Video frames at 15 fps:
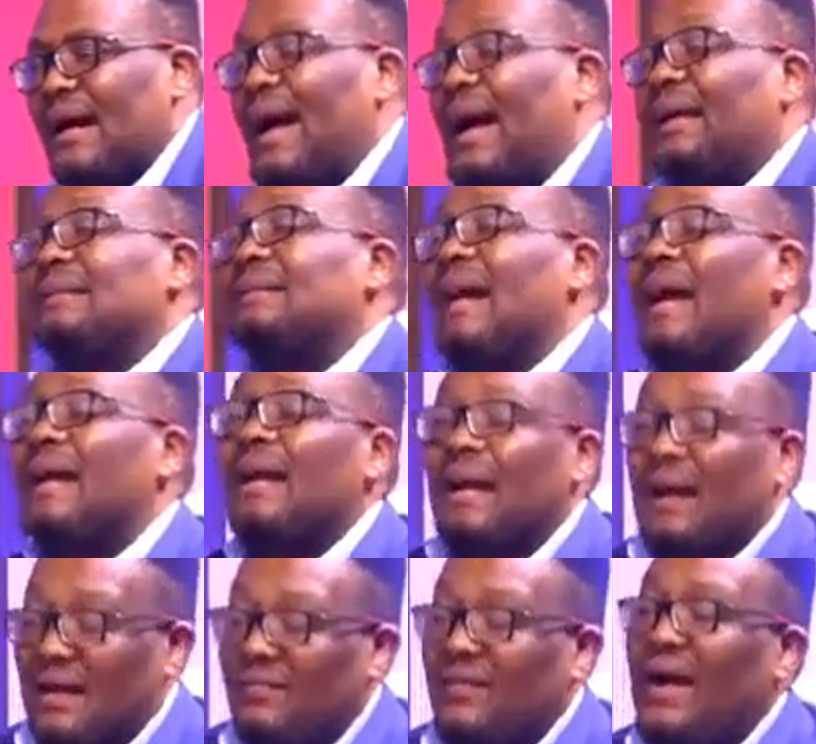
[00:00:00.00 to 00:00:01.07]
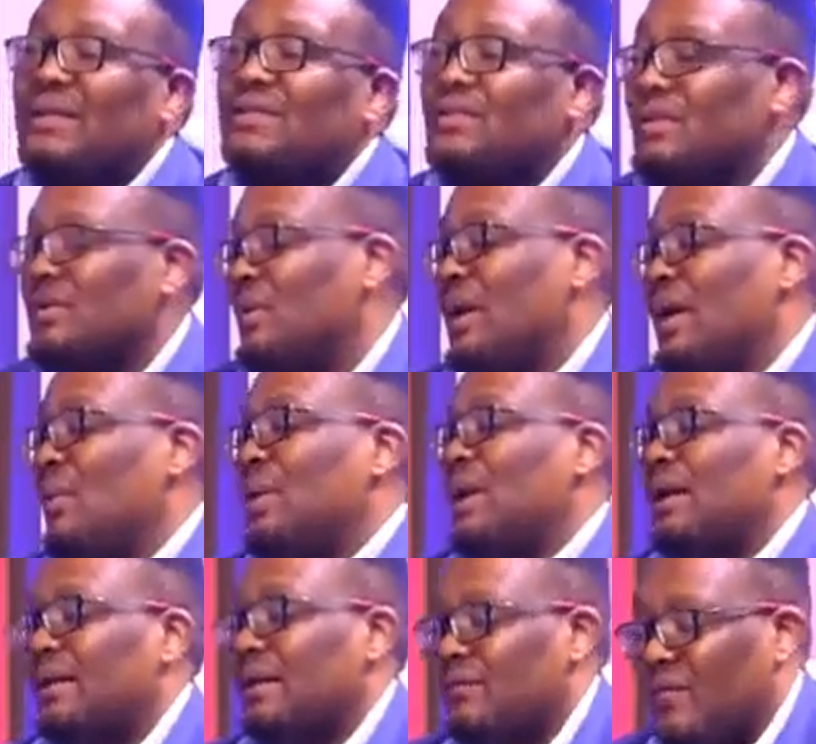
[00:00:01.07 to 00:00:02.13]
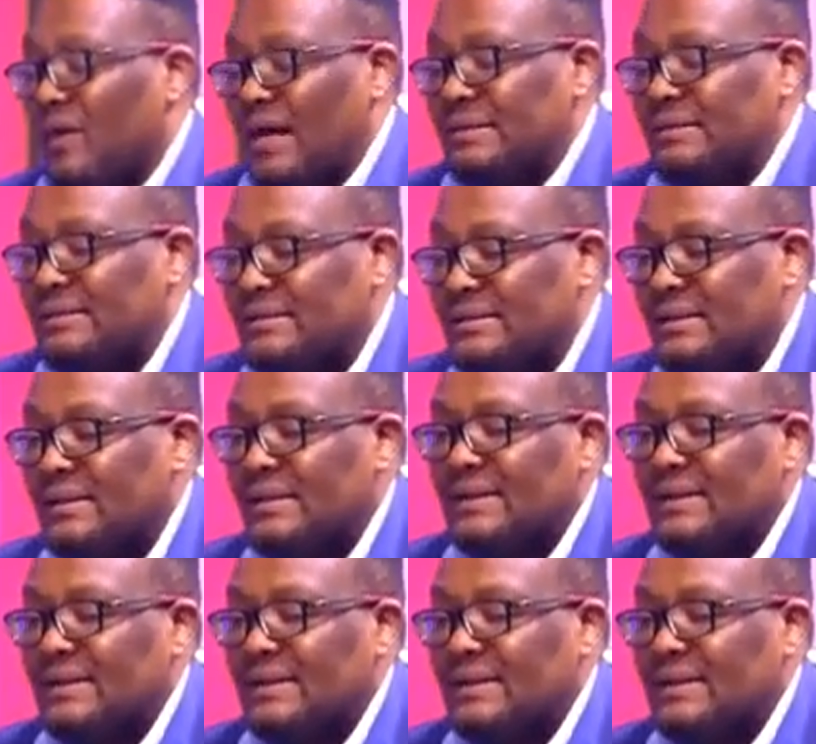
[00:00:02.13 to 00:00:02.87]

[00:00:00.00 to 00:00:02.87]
I had done an advisory where we had advised